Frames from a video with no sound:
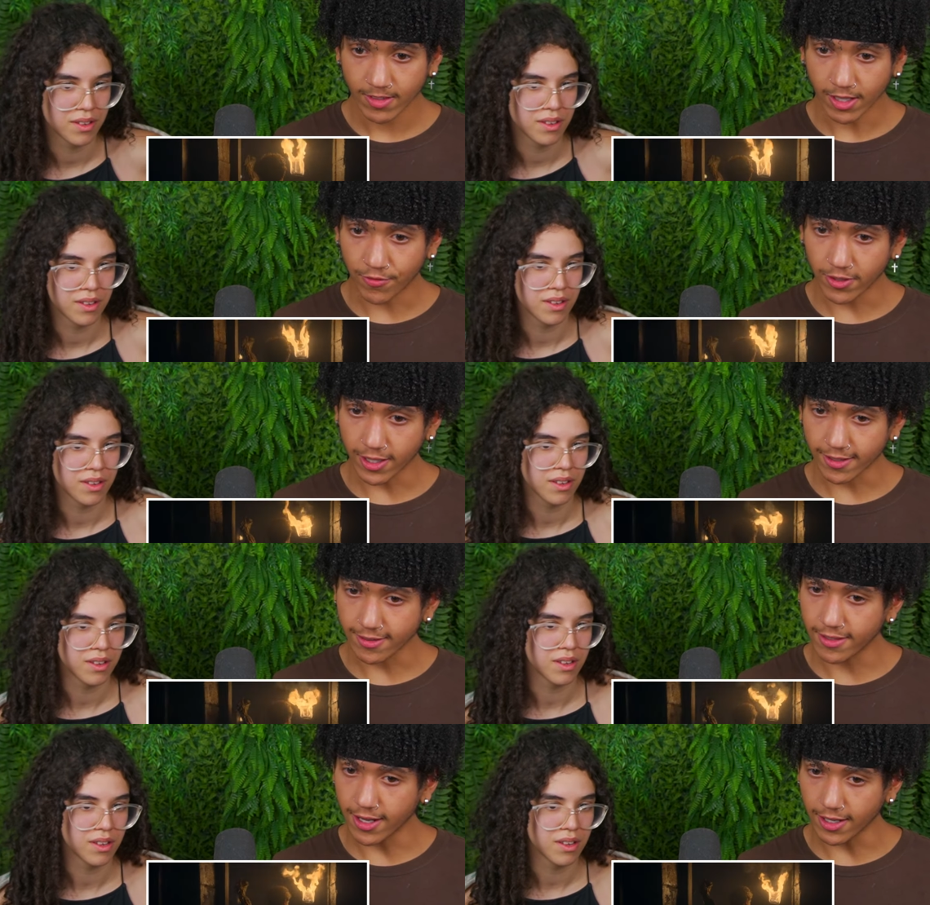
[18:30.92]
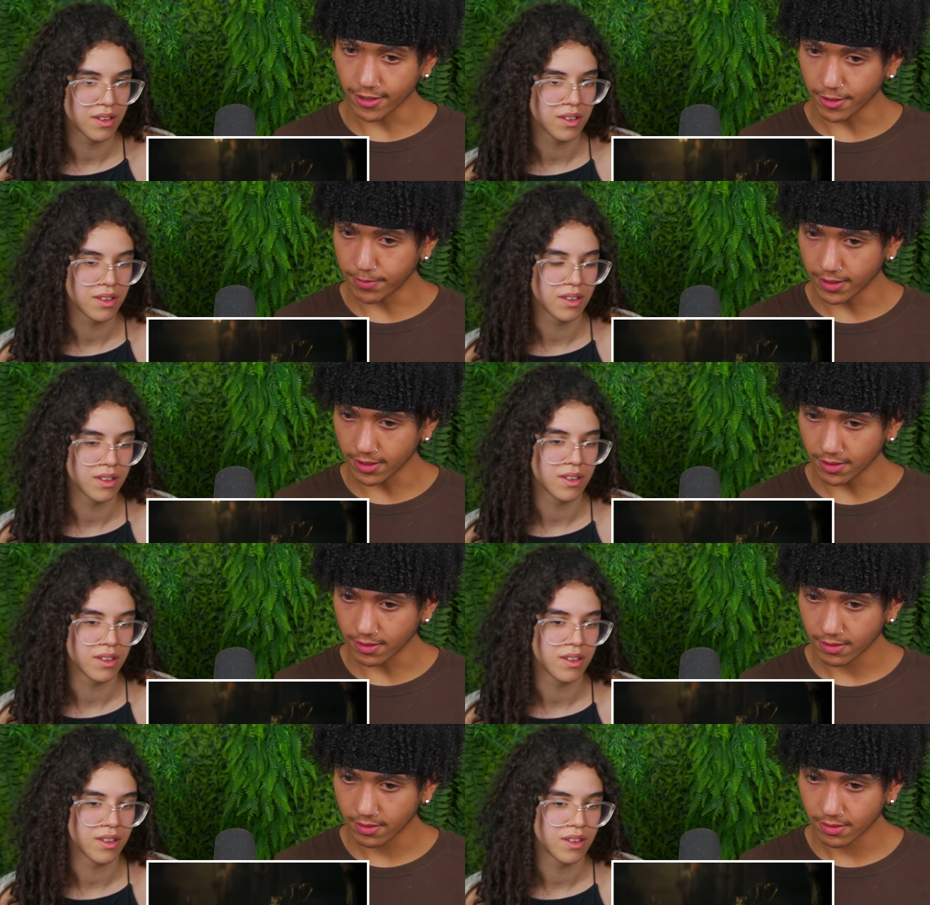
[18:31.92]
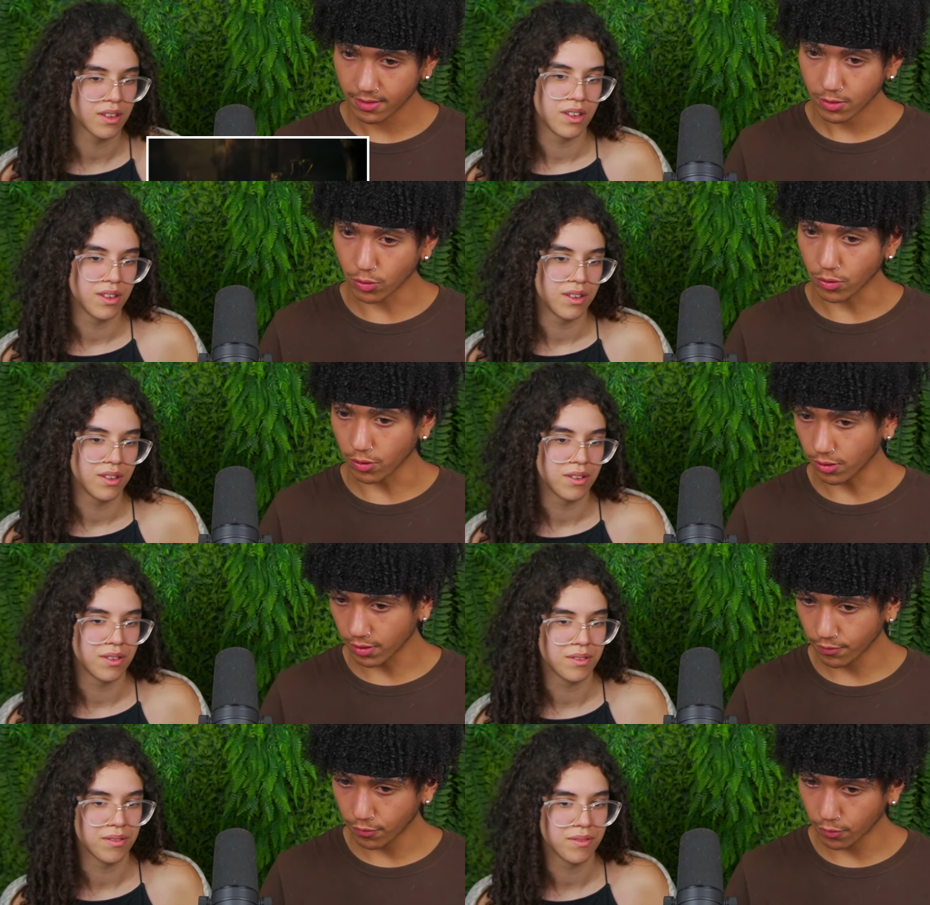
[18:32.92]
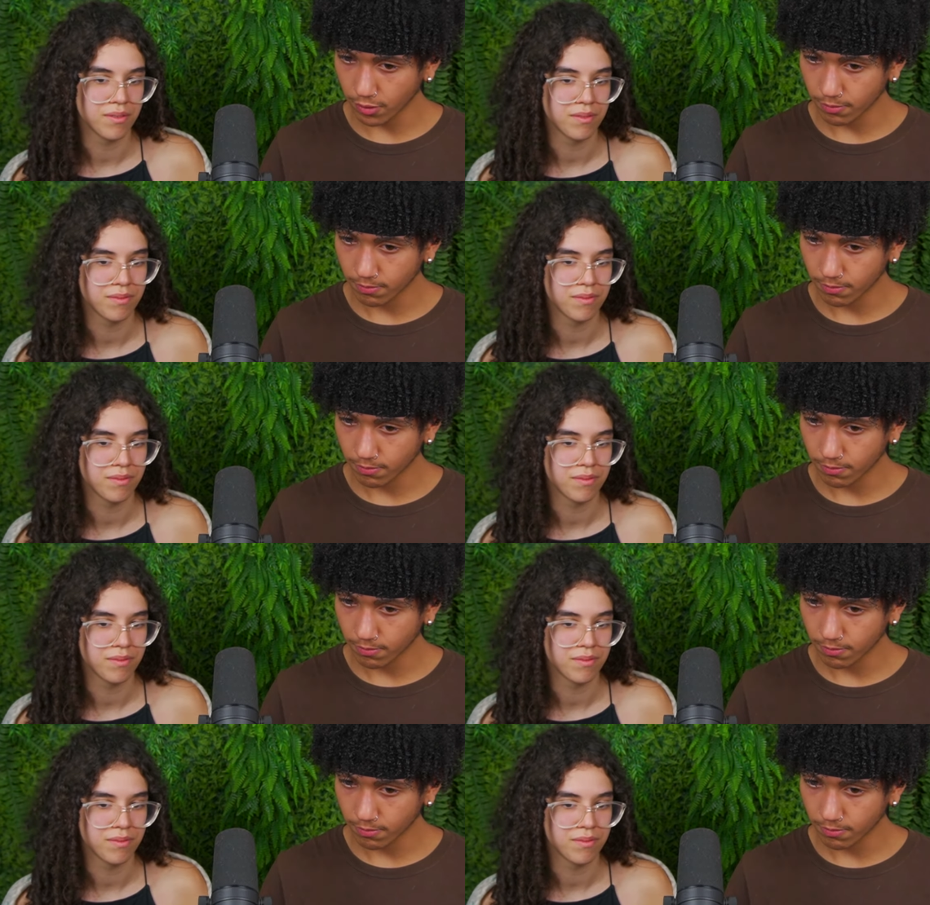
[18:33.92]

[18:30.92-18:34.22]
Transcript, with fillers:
Speaker 1: I feel like it's not gonna be who they're looking for.